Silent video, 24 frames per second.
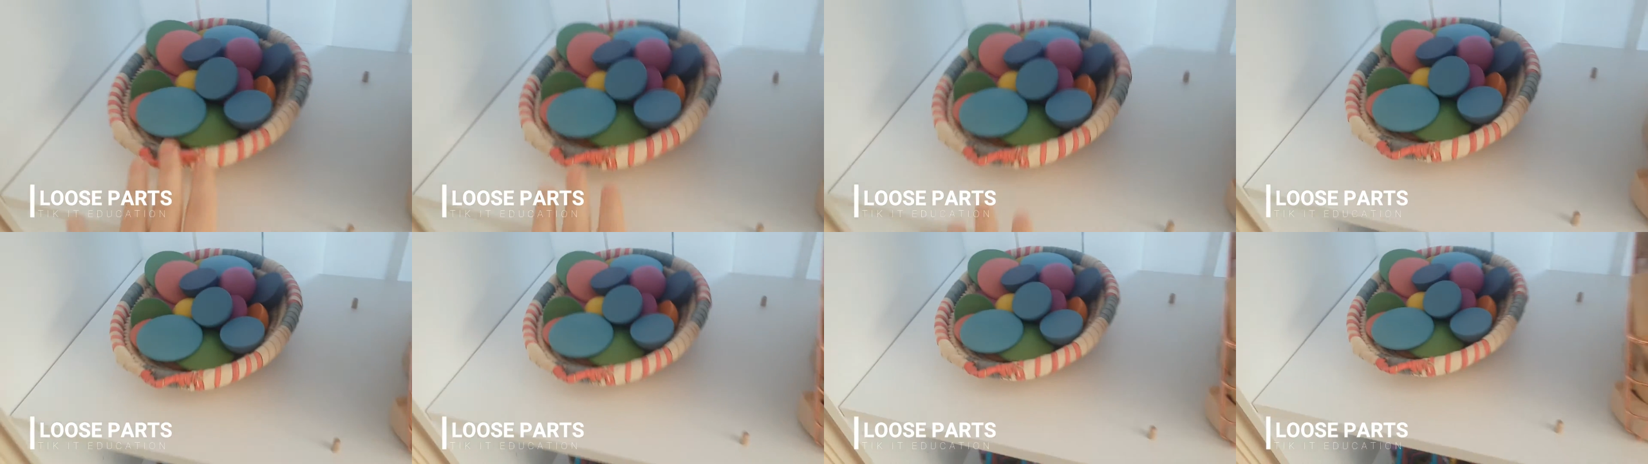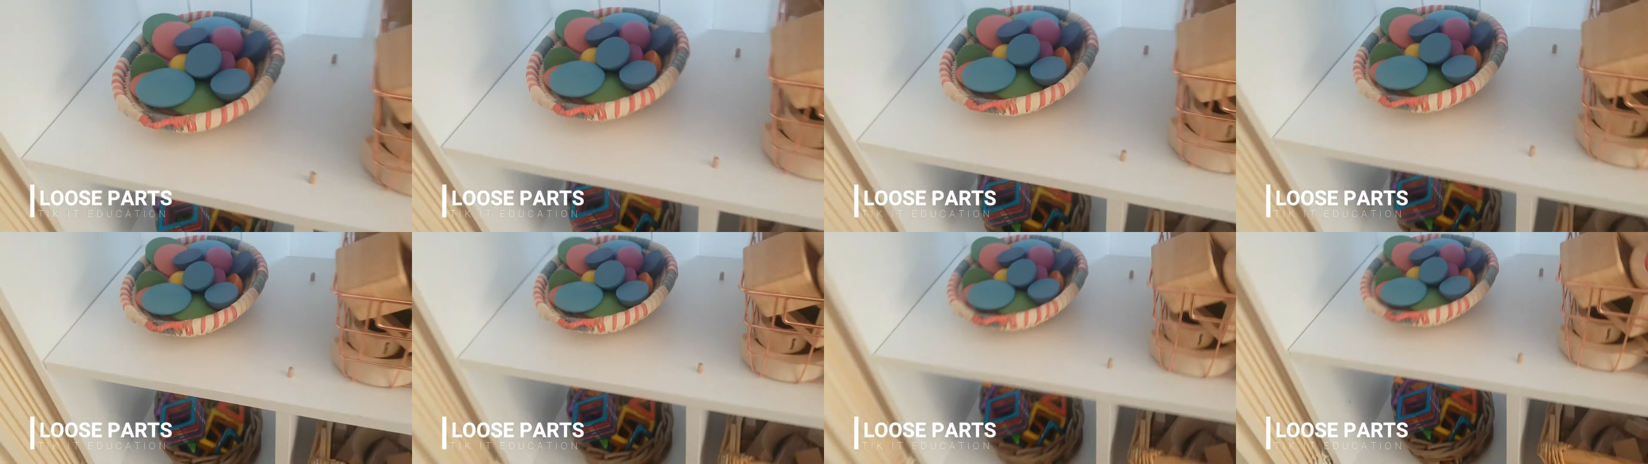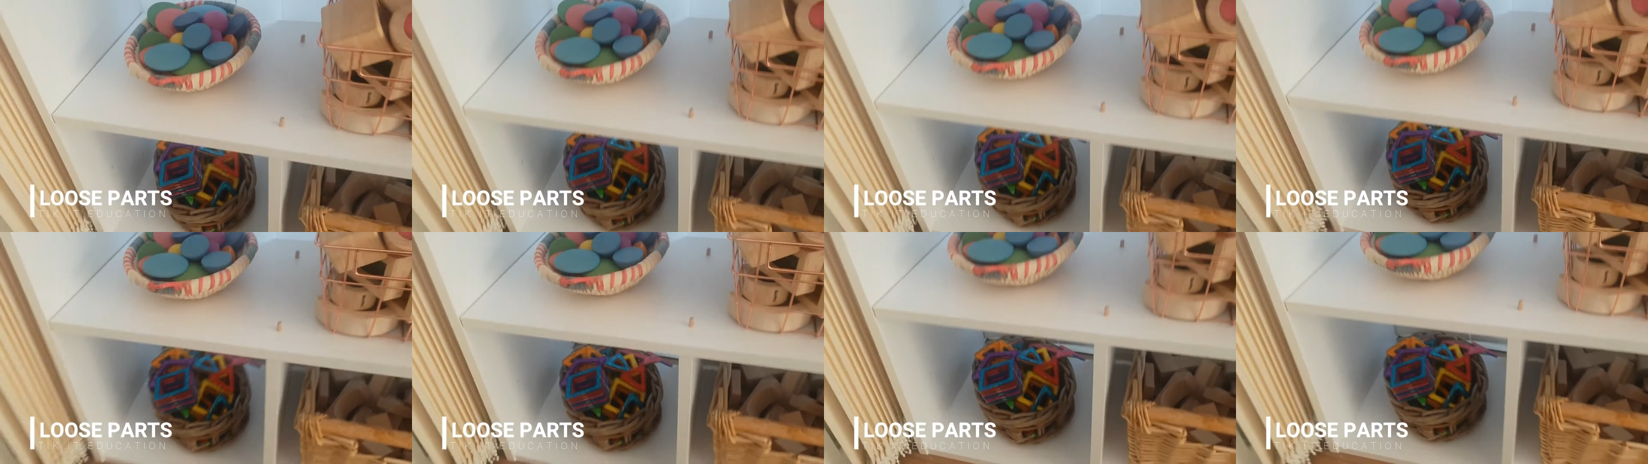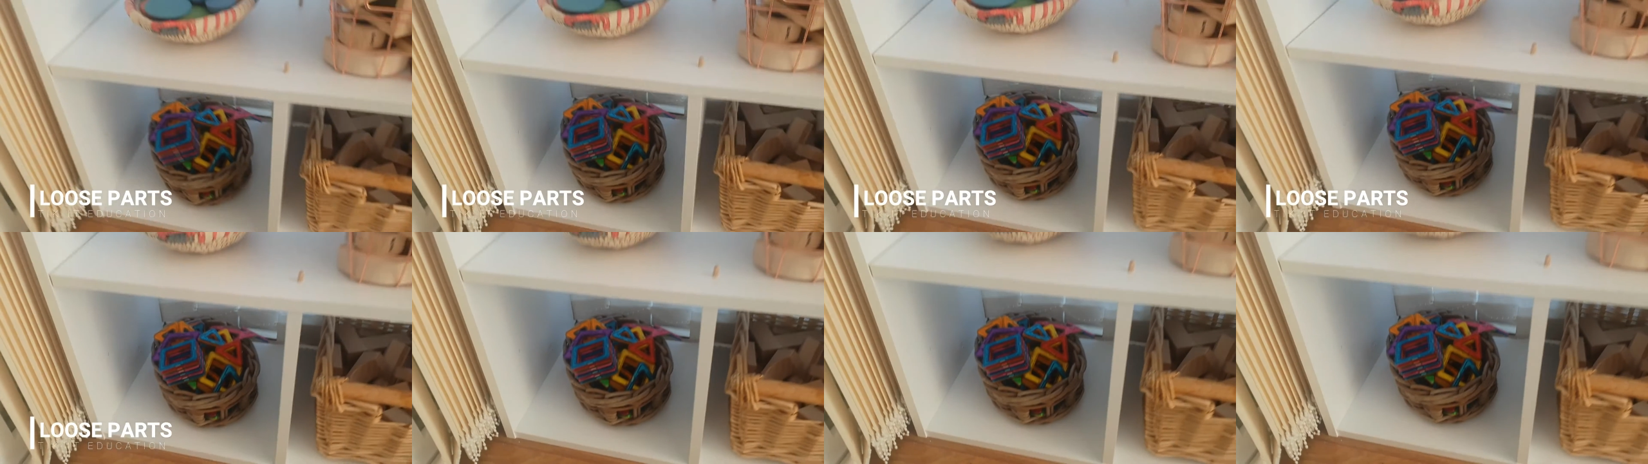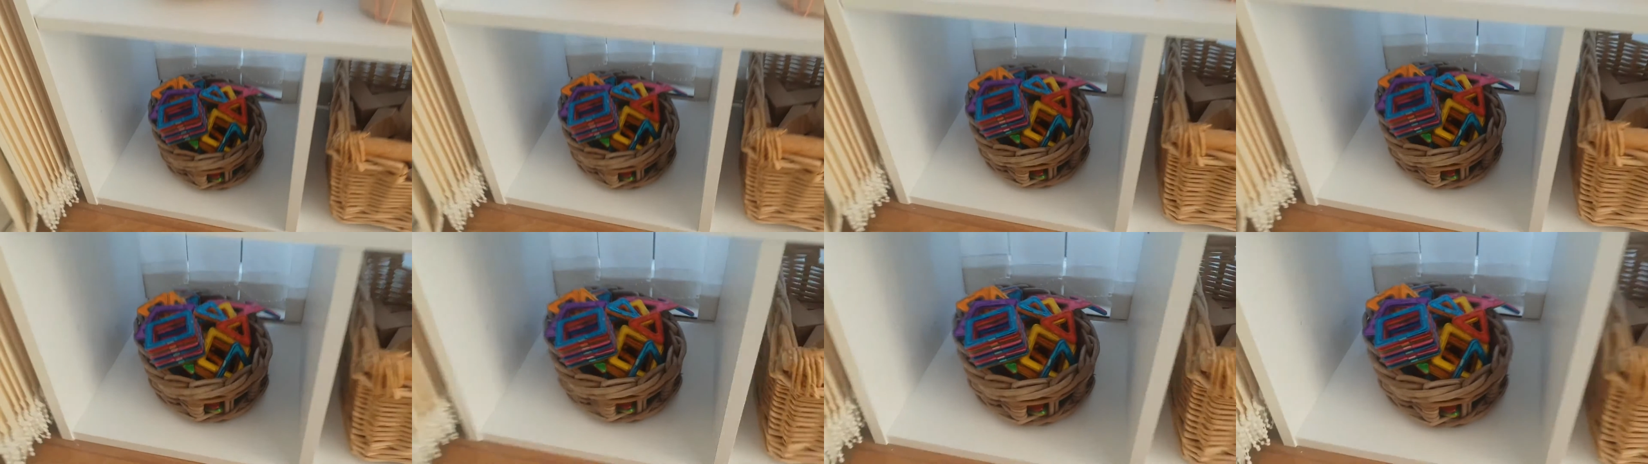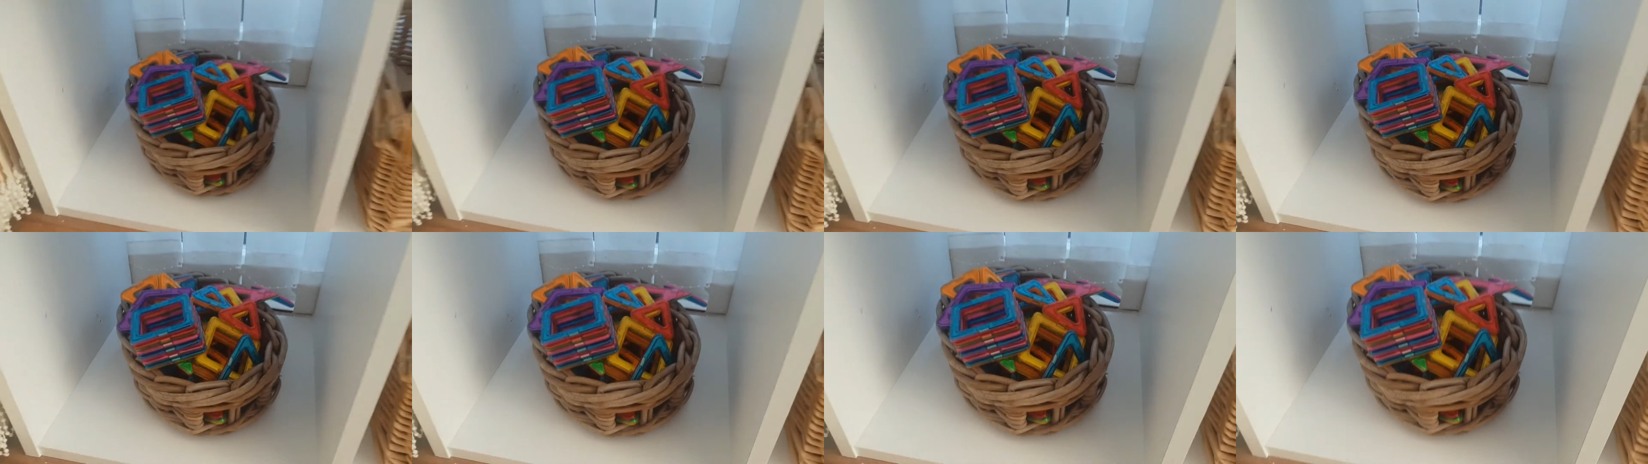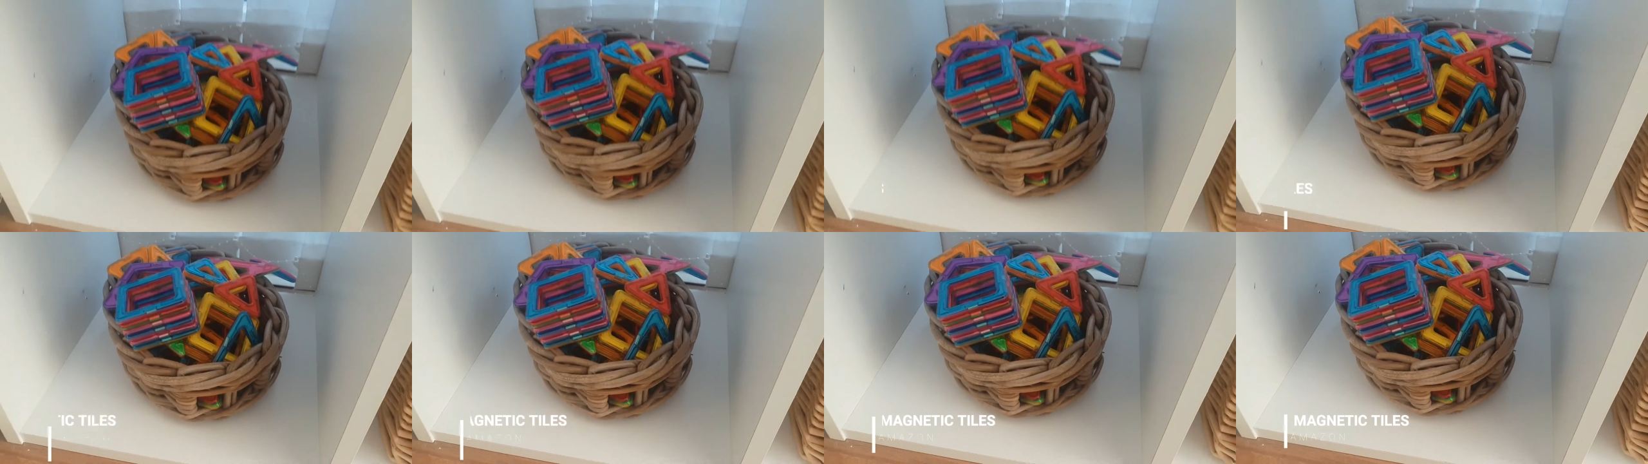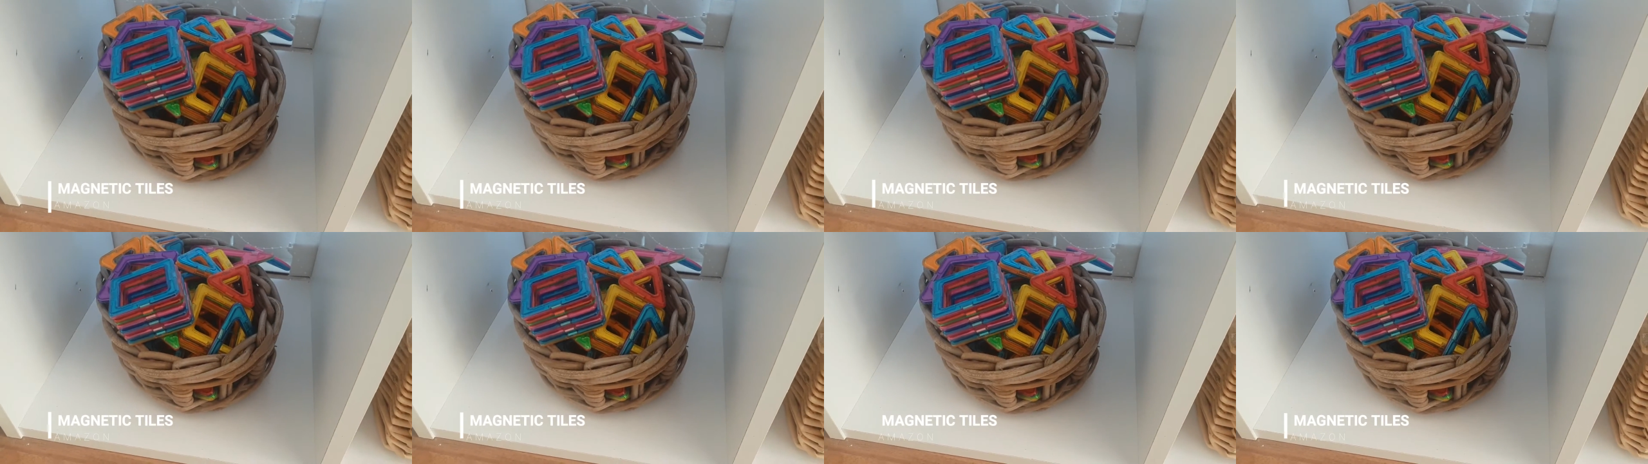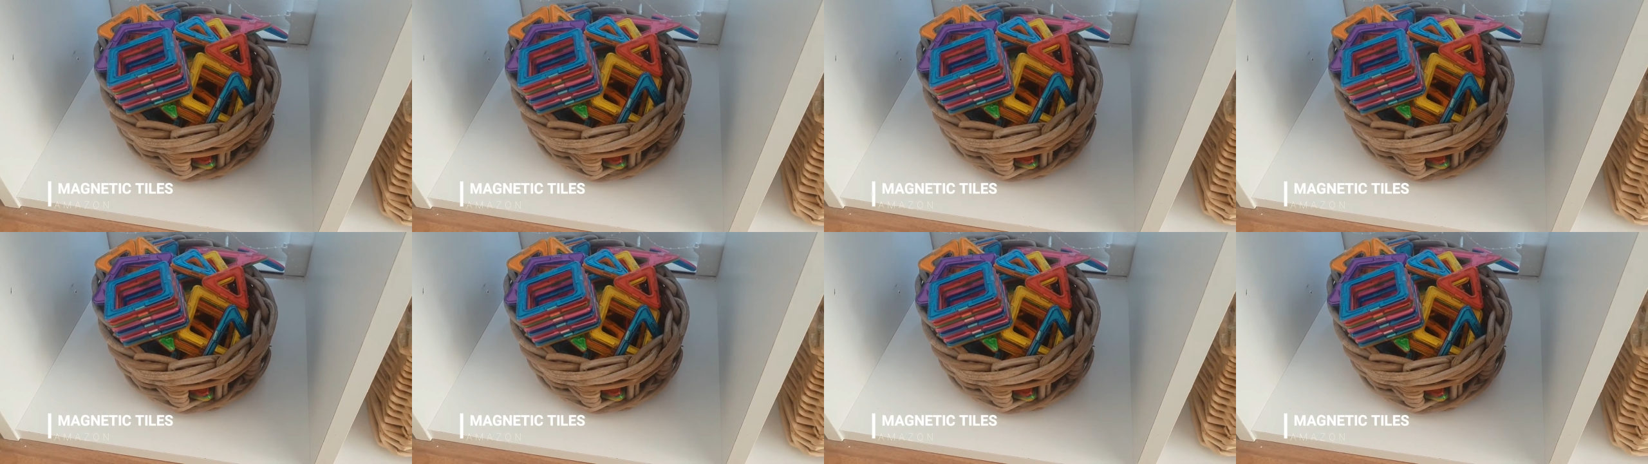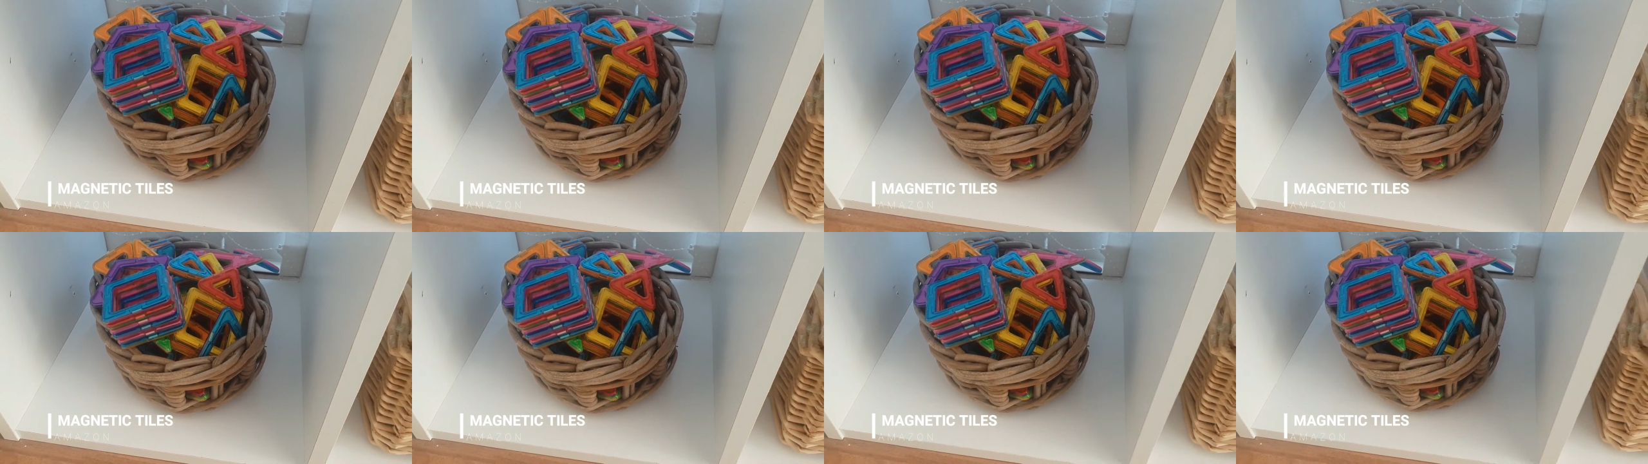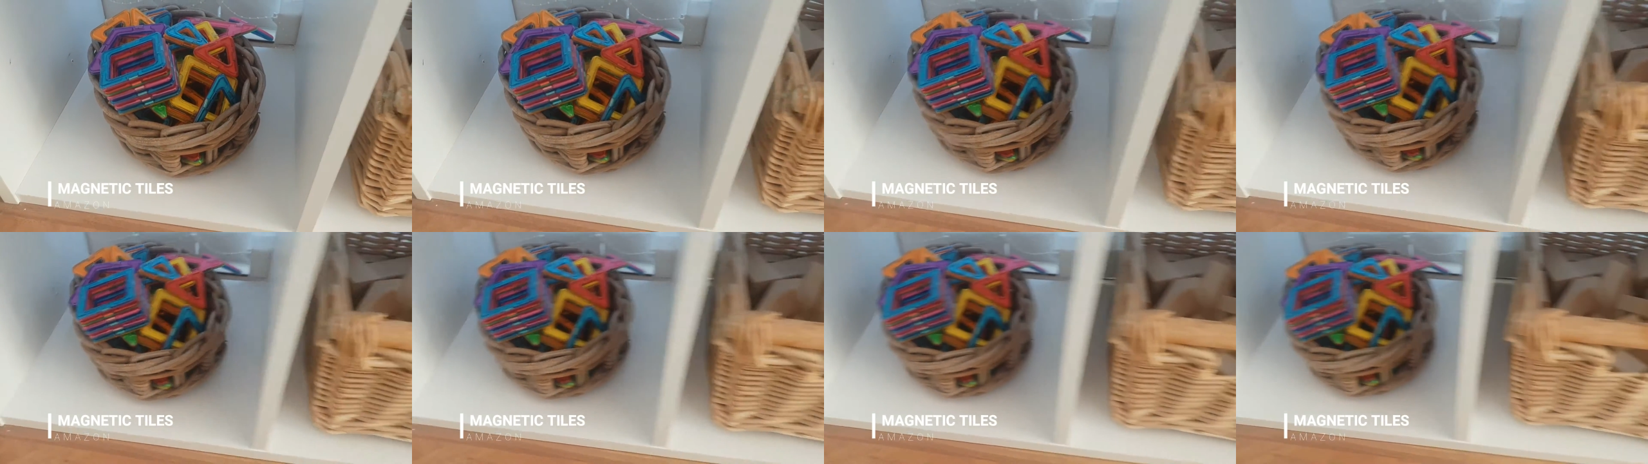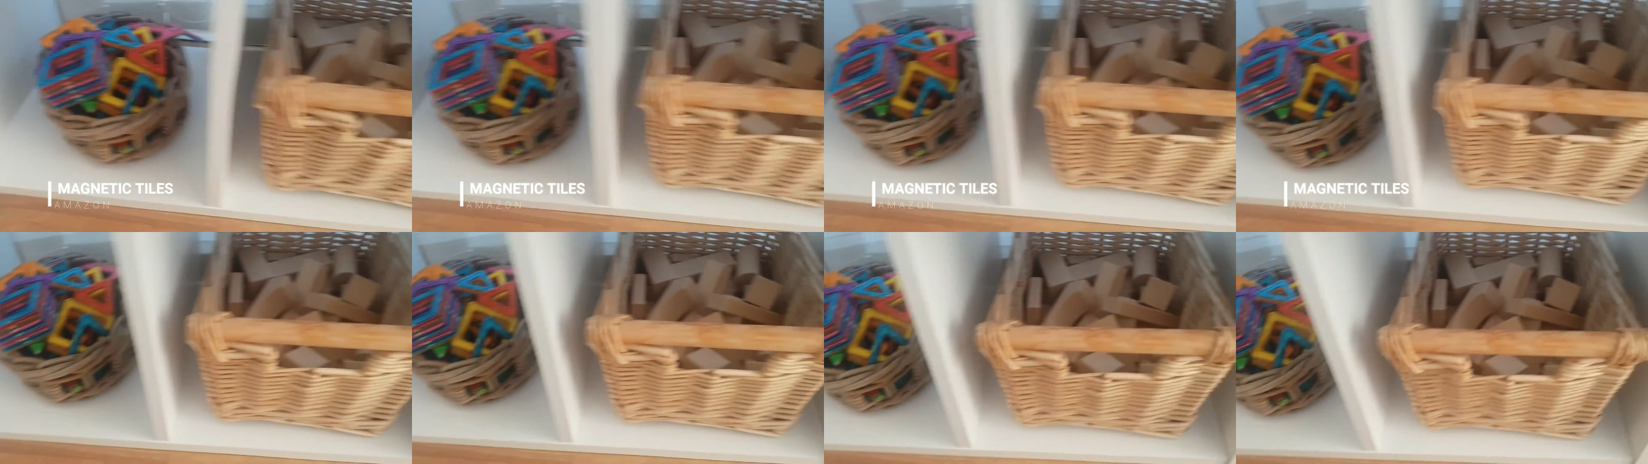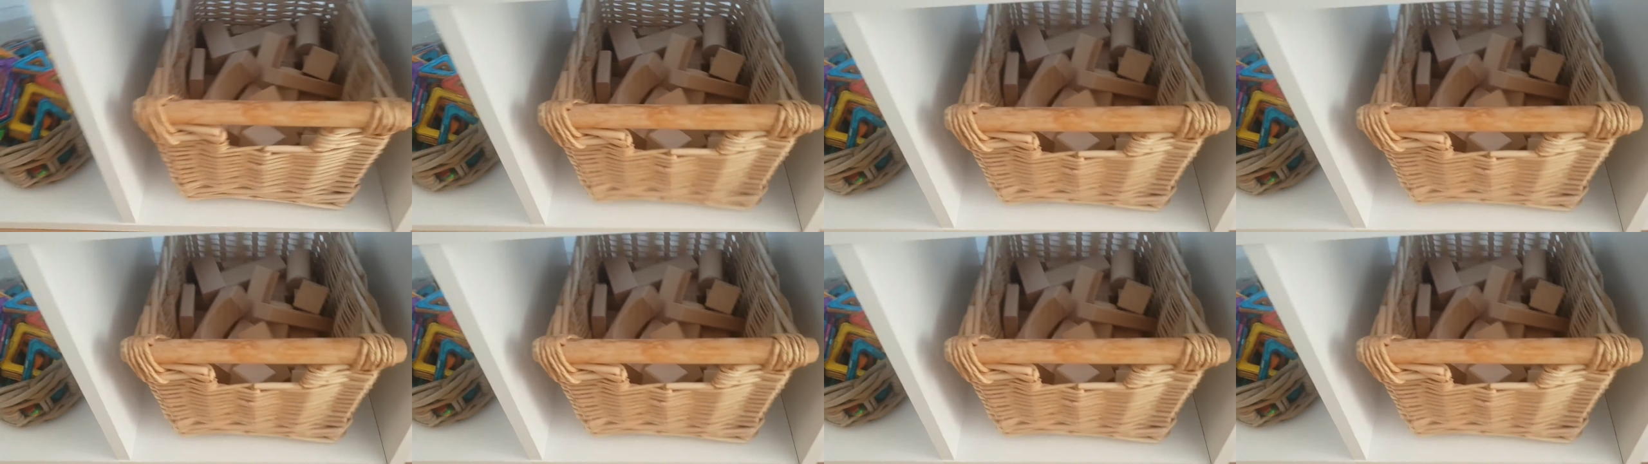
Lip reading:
No face is visible, so there are no lips to read.